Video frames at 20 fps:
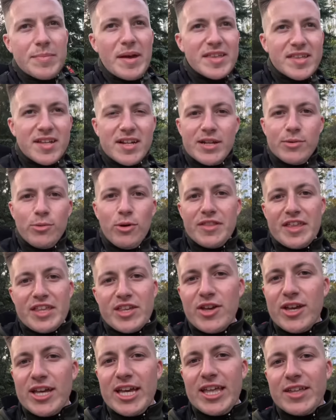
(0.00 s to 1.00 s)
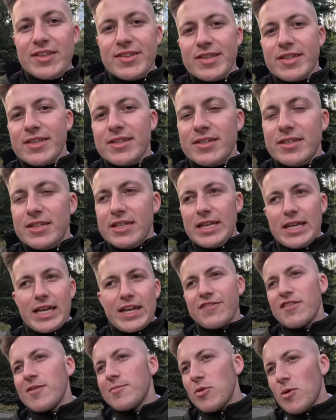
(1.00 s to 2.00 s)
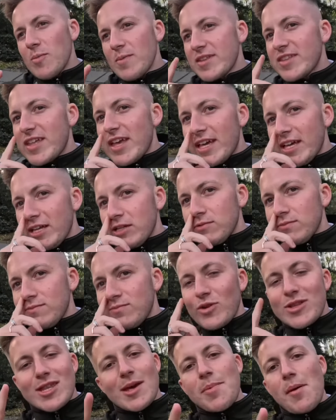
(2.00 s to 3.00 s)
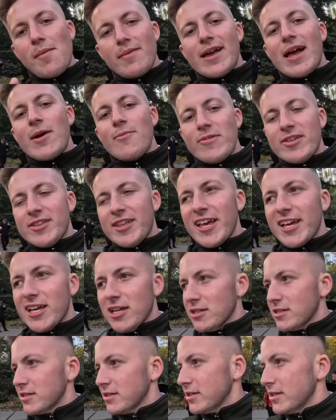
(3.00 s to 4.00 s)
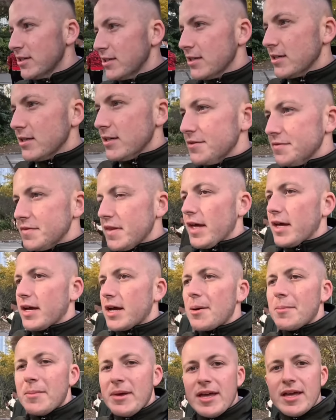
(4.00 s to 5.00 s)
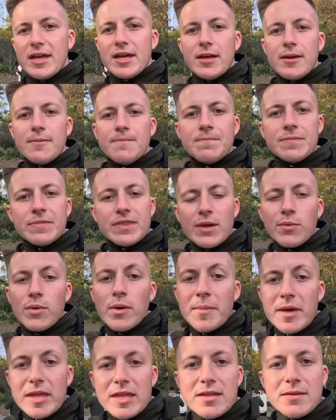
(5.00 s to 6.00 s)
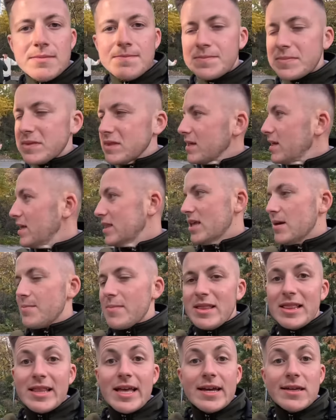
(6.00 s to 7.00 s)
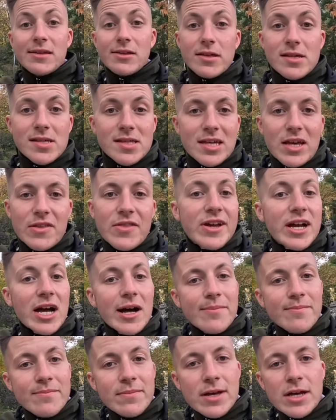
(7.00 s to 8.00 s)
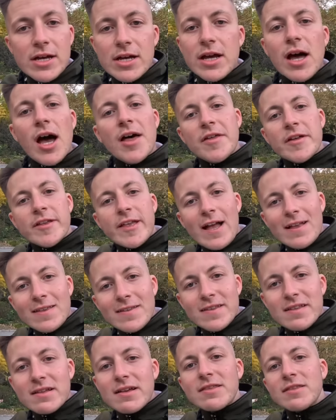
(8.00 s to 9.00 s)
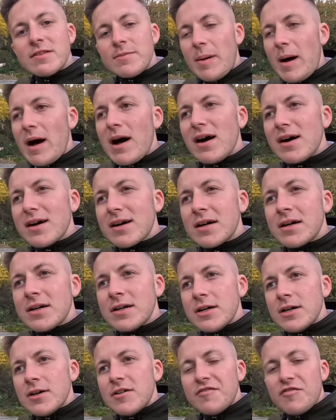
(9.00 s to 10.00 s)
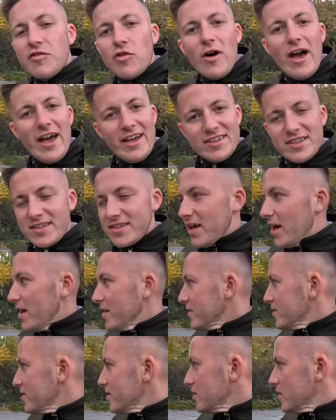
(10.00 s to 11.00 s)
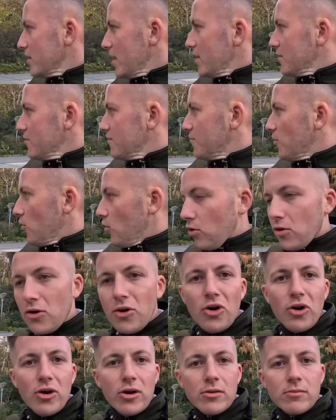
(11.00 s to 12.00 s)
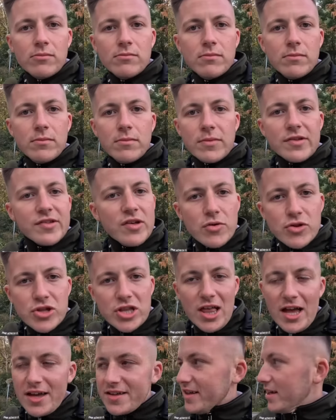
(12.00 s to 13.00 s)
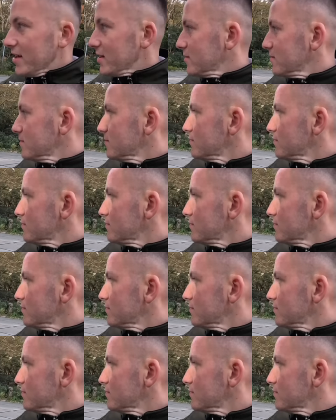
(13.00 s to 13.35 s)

Basically what they're doing is, if I'm not mistaken, which I probably am mistaken, they come here, the women in their middle ages, and they come and they dance in the park for exercise and for socializing.